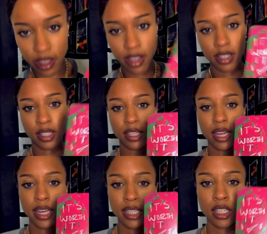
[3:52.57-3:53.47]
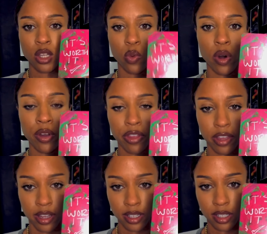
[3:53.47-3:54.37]
it. It's worth
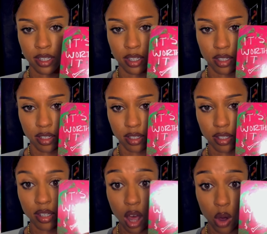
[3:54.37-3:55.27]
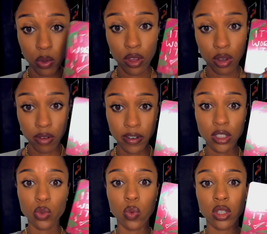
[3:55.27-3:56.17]
it. So the
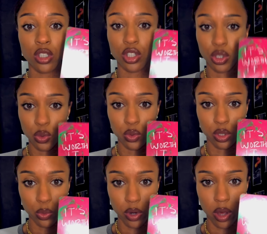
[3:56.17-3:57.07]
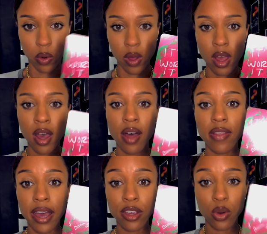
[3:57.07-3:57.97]
universe wants you to know
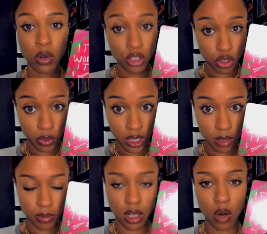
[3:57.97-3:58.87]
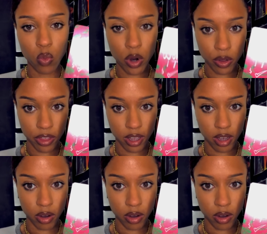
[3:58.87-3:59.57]
that your dreams are worth it,